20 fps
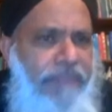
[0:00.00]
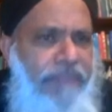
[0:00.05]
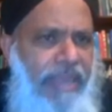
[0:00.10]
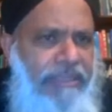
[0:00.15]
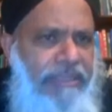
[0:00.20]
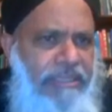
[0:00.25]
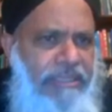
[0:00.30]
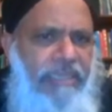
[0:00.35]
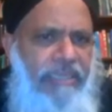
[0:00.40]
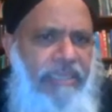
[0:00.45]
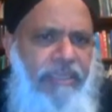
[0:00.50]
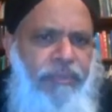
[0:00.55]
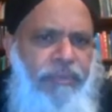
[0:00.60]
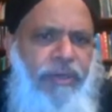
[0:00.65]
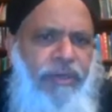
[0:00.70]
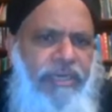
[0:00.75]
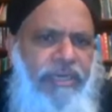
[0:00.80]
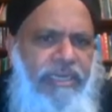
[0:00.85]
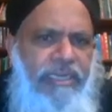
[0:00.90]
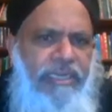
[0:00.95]
banks and
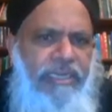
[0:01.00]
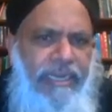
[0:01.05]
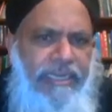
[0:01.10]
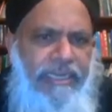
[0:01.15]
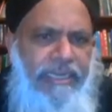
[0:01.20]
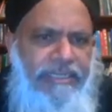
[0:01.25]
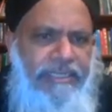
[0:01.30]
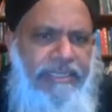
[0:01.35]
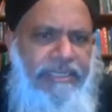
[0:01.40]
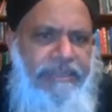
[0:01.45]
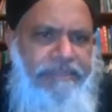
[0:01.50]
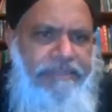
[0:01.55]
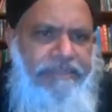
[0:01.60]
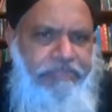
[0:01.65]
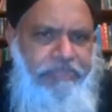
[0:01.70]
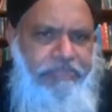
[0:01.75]
community currency.